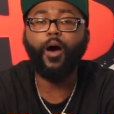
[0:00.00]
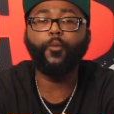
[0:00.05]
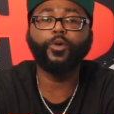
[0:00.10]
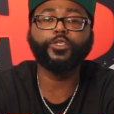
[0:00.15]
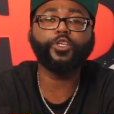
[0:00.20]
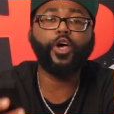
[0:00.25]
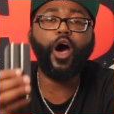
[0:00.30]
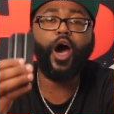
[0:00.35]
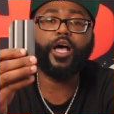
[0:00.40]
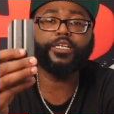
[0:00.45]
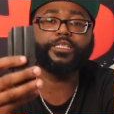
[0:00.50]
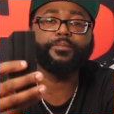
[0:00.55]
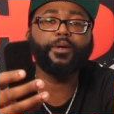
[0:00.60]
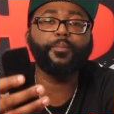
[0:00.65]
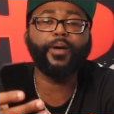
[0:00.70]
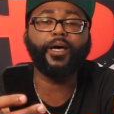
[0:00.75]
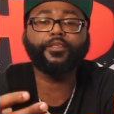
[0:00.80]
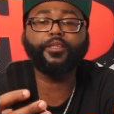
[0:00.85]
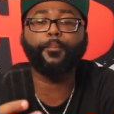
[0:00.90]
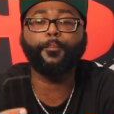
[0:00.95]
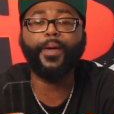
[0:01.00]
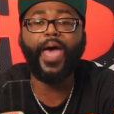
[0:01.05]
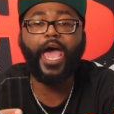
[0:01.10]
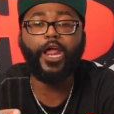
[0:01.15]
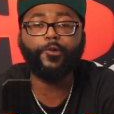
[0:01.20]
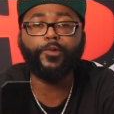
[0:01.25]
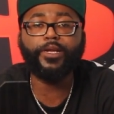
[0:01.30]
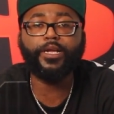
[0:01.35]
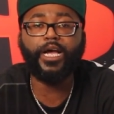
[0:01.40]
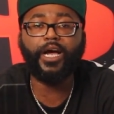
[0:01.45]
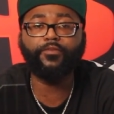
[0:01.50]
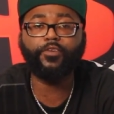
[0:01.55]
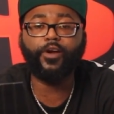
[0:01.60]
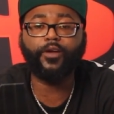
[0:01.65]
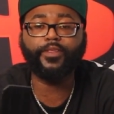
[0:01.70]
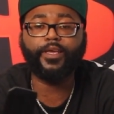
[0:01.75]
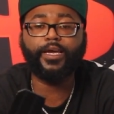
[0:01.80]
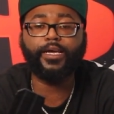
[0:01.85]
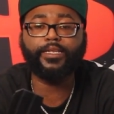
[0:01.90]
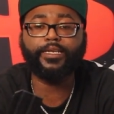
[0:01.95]
Um, what's awesome about the battery cover
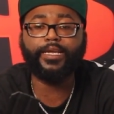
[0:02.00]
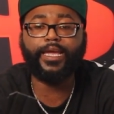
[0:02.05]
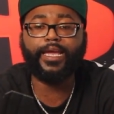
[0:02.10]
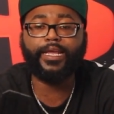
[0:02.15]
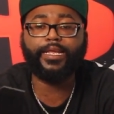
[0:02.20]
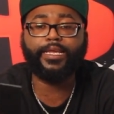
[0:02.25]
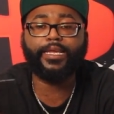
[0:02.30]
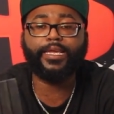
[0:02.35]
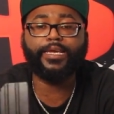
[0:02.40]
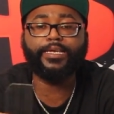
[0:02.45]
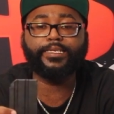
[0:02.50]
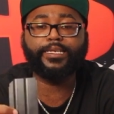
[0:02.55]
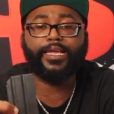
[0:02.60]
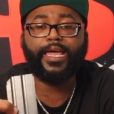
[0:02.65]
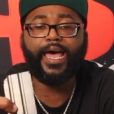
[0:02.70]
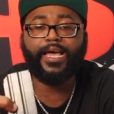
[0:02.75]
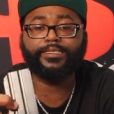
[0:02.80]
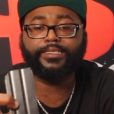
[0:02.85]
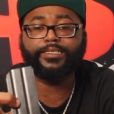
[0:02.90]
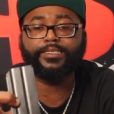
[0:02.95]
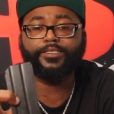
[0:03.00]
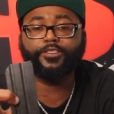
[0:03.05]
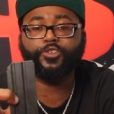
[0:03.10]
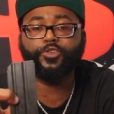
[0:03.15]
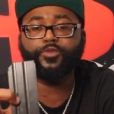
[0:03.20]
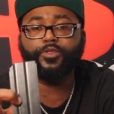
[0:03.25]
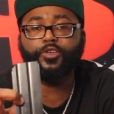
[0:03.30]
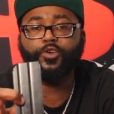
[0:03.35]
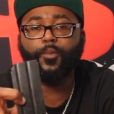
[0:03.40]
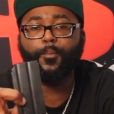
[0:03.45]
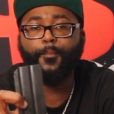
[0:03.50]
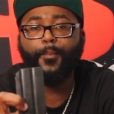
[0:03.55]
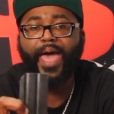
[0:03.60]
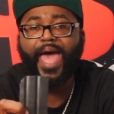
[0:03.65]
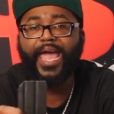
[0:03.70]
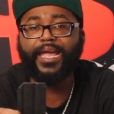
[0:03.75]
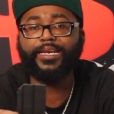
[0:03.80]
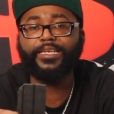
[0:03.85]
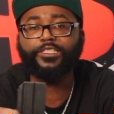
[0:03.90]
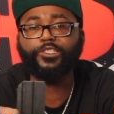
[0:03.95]
on the LE80 is it has these two little
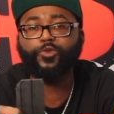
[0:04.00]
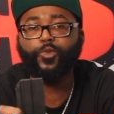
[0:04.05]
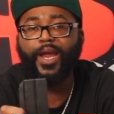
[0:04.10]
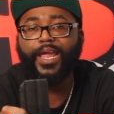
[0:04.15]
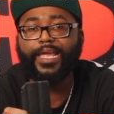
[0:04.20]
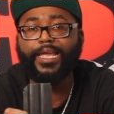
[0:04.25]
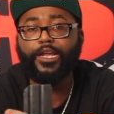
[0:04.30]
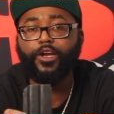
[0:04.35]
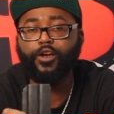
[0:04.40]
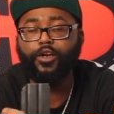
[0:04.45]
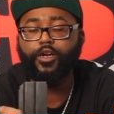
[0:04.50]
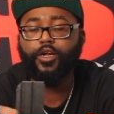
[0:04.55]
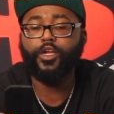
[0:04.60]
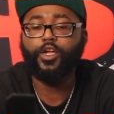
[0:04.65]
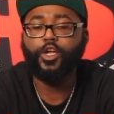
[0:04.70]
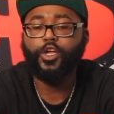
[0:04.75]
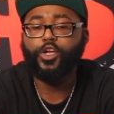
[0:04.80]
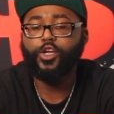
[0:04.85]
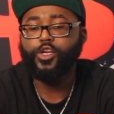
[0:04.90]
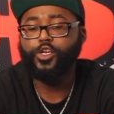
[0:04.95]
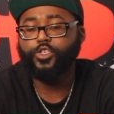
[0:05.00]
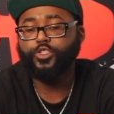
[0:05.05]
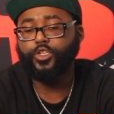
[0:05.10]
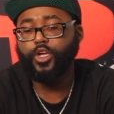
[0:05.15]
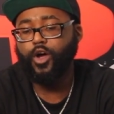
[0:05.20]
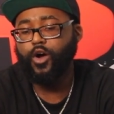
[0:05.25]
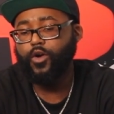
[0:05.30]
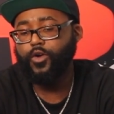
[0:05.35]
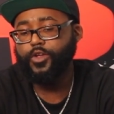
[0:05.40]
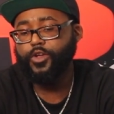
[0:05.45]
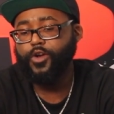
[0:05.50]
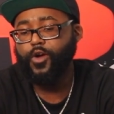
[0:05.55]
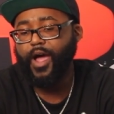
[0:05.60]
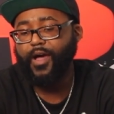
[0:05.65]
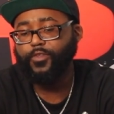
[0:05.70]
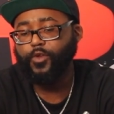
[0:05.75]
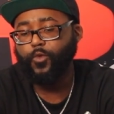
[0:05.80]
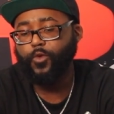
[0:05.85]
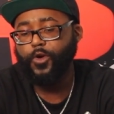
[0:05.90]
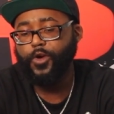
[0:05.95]
magnets right here. So you don't
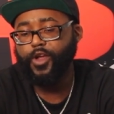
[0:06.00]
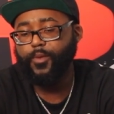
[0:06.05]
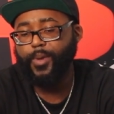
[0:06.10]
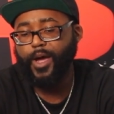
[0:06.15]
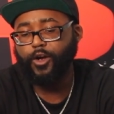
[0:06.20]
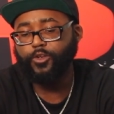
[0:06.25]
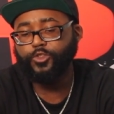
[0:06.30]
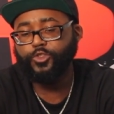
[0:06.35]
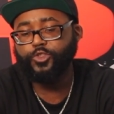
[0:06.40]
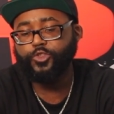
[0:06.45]
have to worry about